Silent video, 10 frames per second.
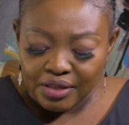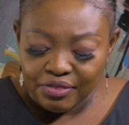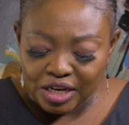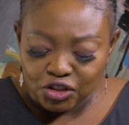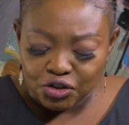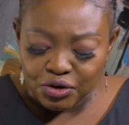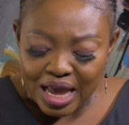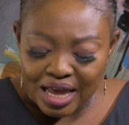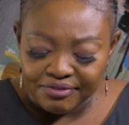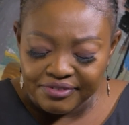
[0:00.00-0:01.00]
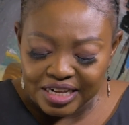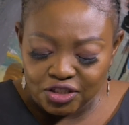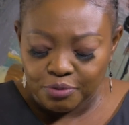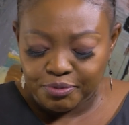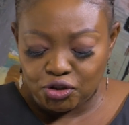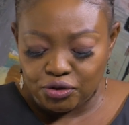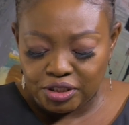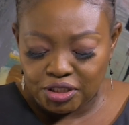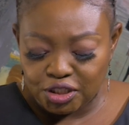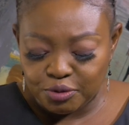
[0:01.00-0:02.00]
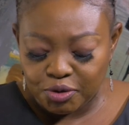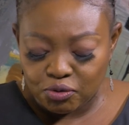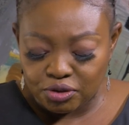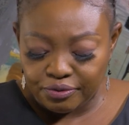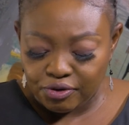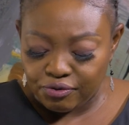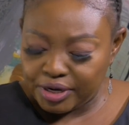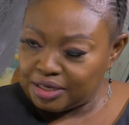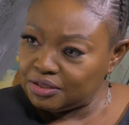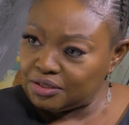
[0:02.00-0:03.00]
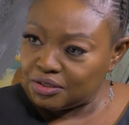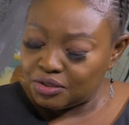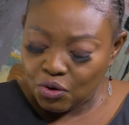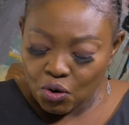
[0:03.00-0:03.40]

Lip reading: that you have less opportunities because of your race?